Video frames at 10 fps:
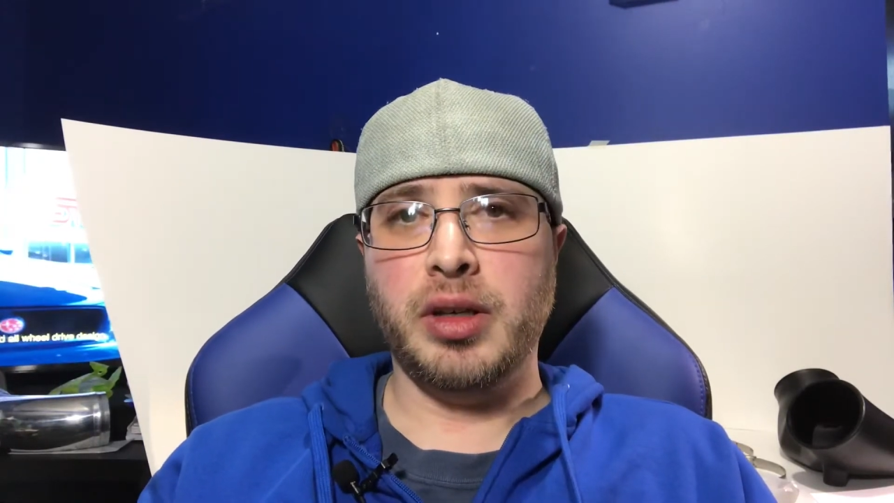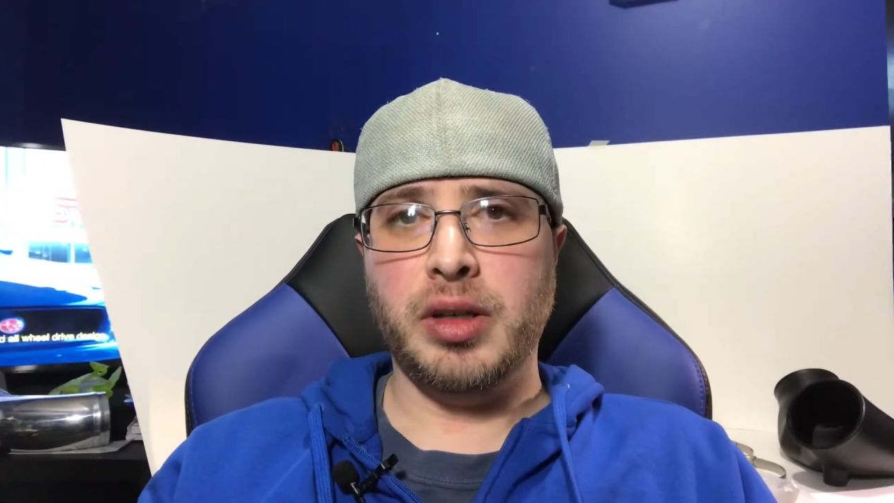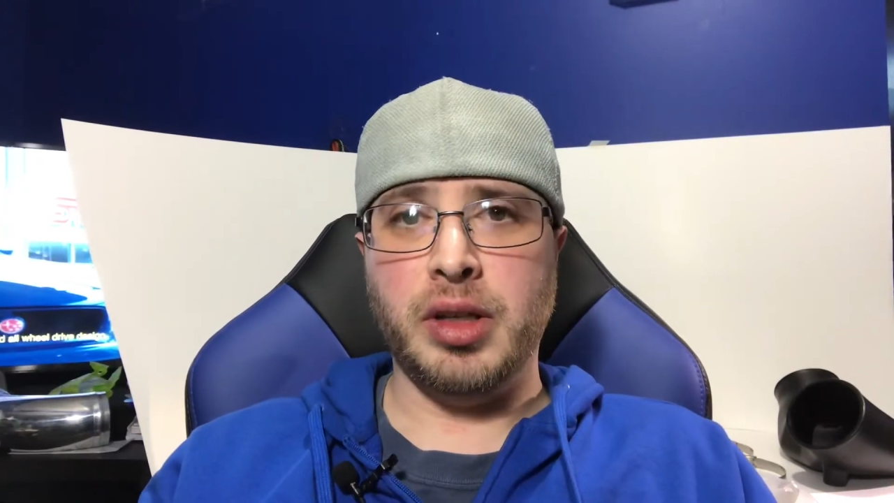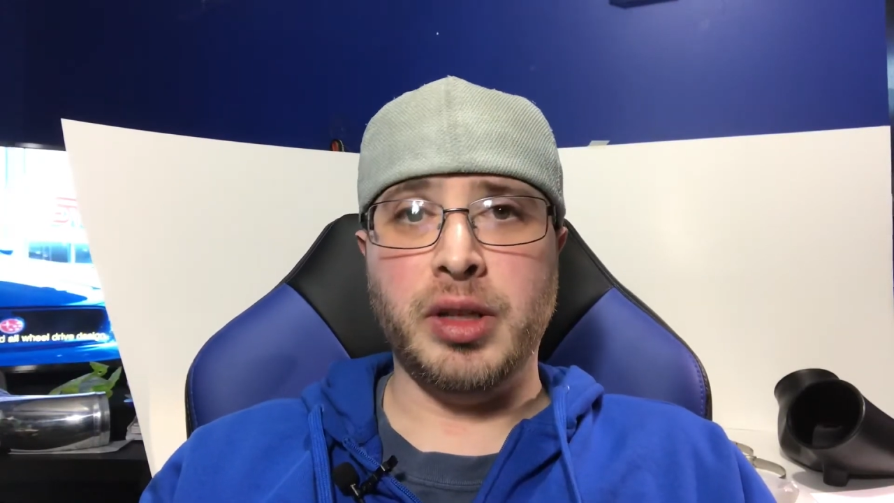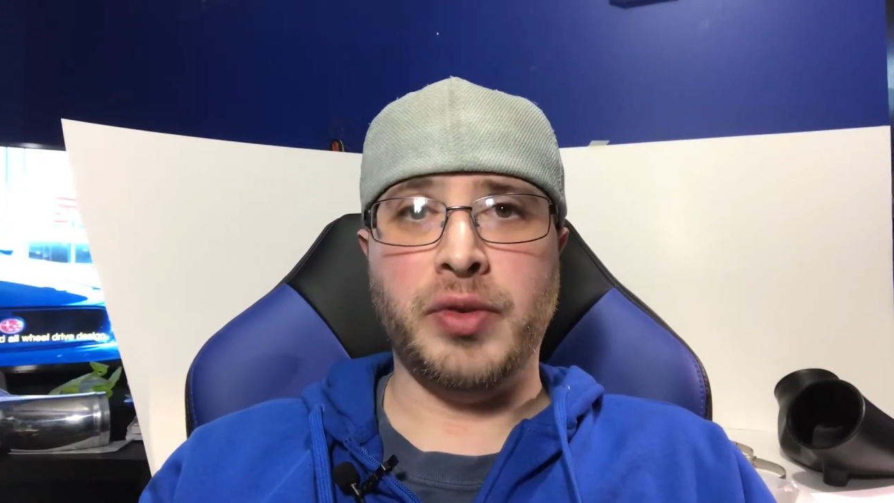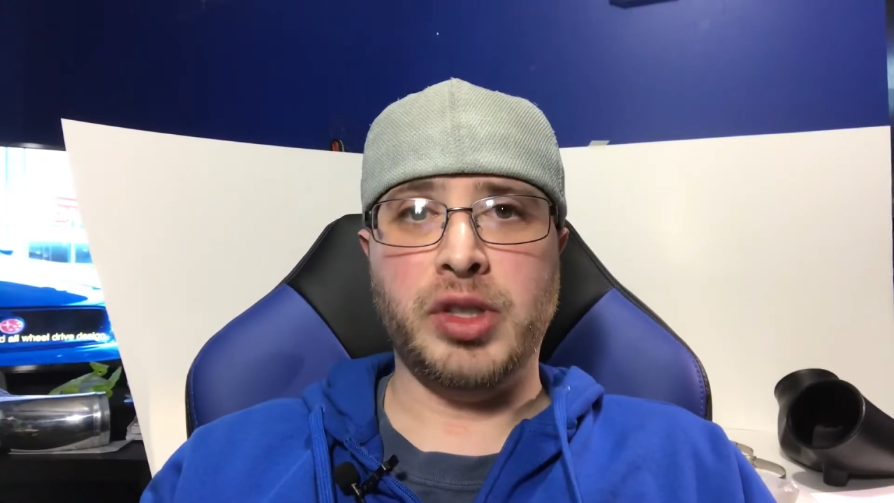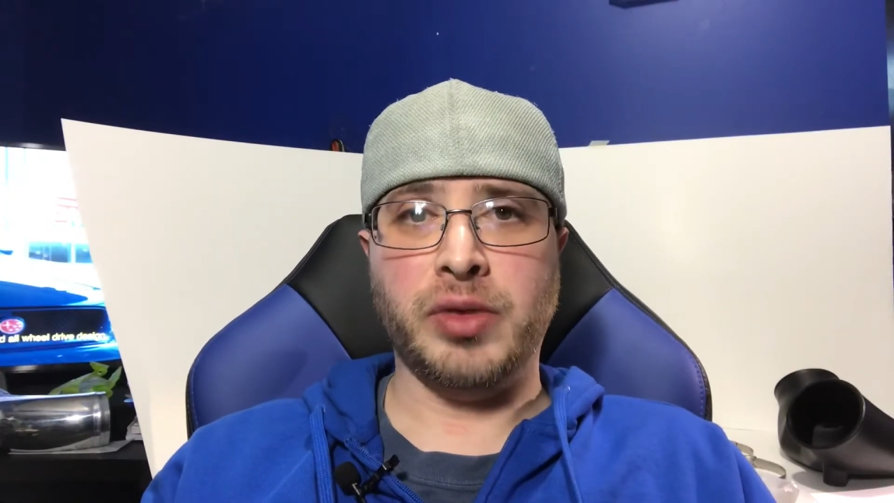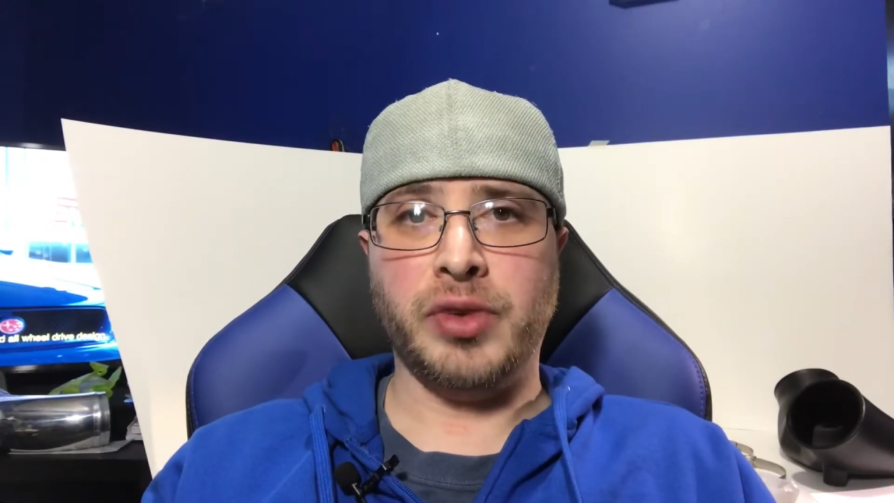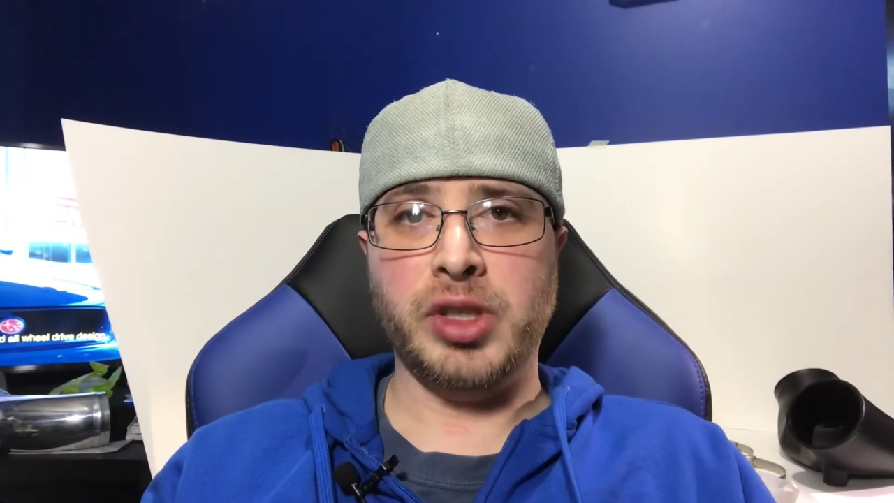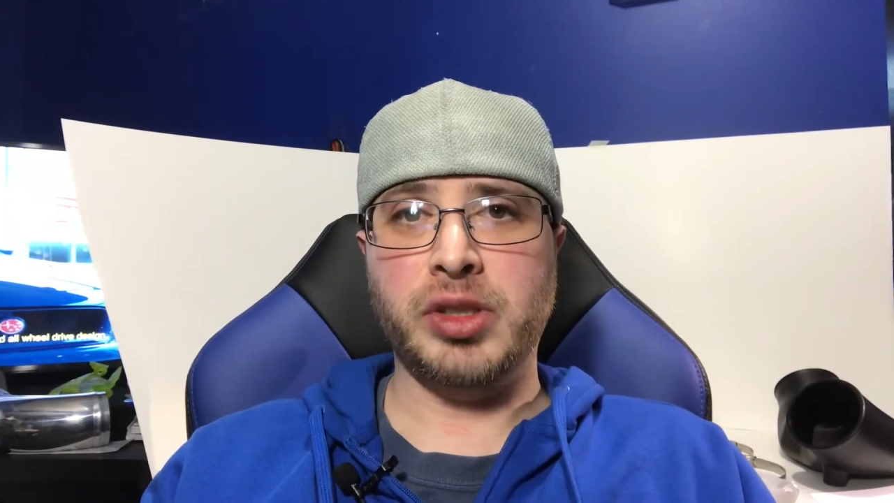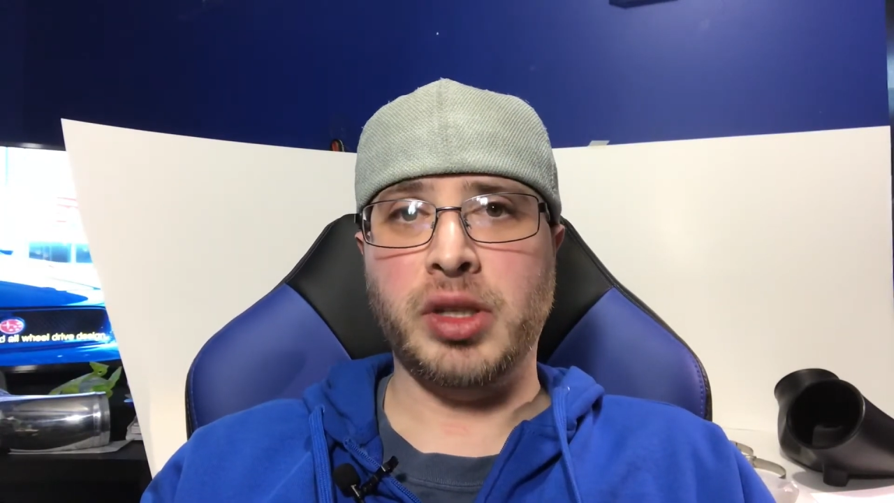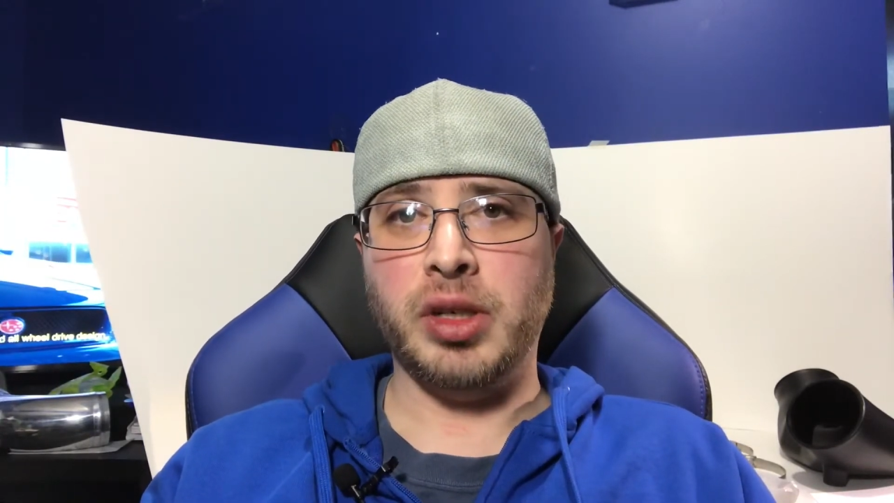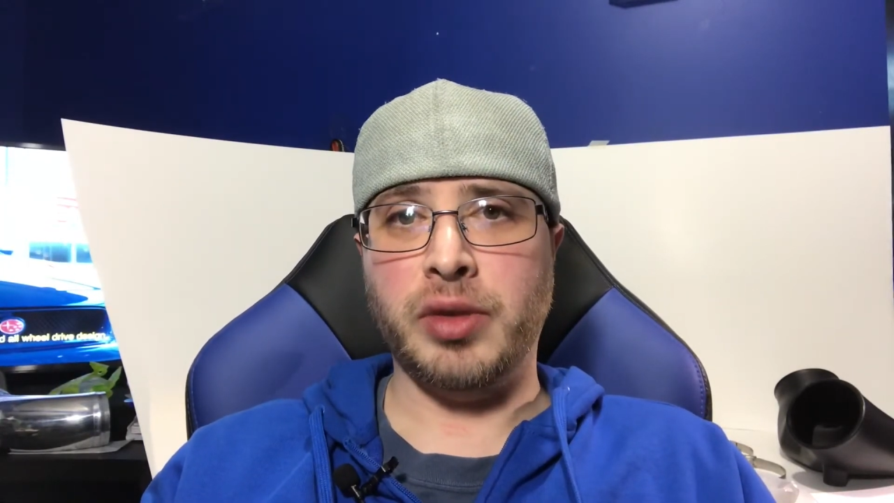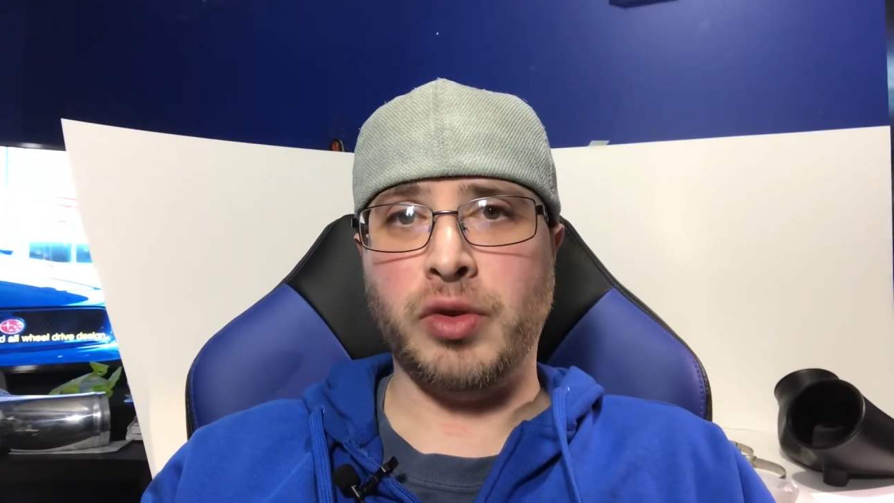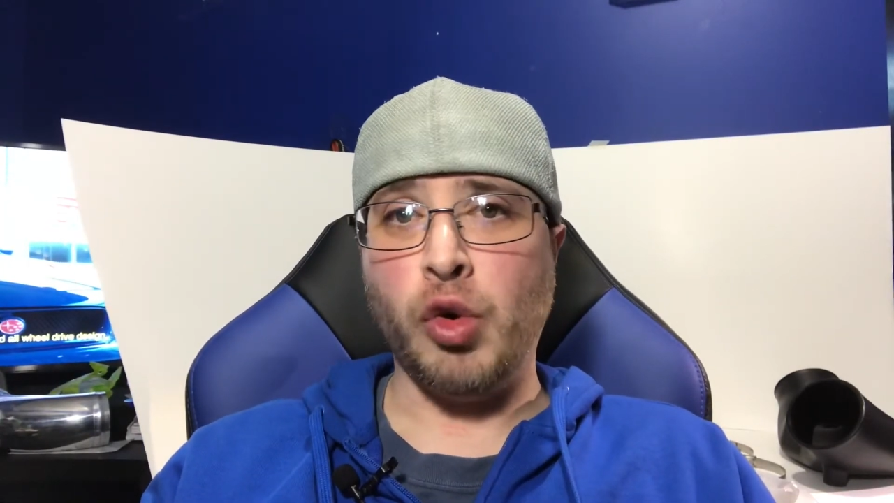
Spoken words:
in the future for yourself